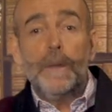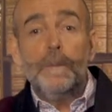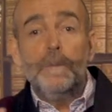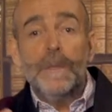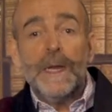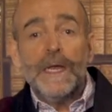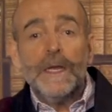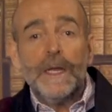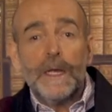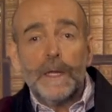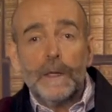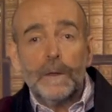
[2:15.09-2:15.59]

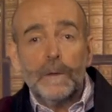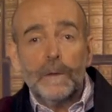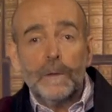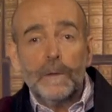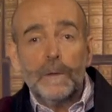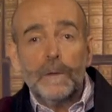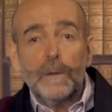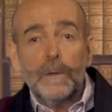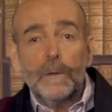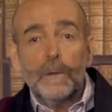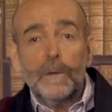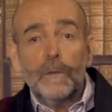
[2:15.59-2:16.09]
meaning
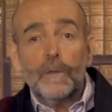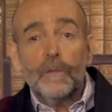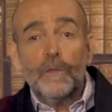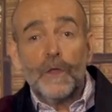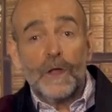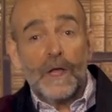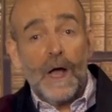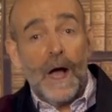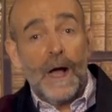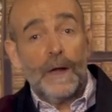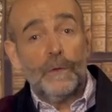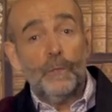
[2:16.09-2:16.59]
the
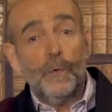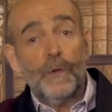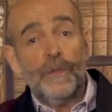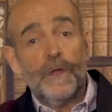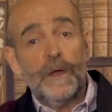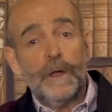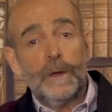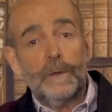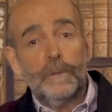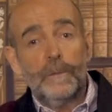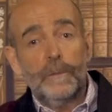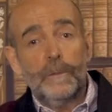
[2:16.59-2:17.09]
God
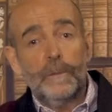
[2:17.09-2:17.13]
within.